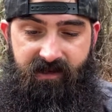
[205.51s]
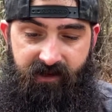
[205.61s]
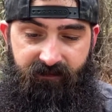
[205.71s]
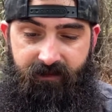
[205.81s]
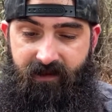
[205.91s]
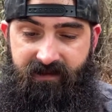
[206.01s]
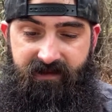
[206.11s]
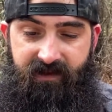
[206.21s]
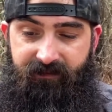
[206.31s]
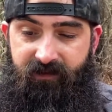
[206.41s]
if it makes a
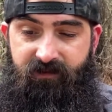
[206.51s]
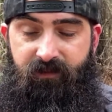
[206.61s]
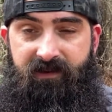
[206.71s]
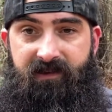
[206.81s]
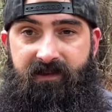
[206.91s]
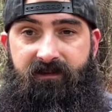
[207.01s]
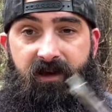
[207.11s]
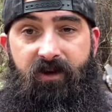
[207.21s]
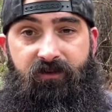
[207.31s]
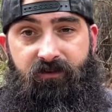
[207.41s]
difference with these
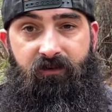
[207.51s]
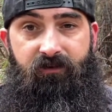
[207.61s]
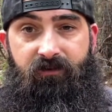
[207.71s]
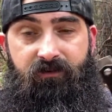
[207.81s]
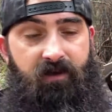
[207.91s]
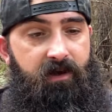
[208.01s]
screws.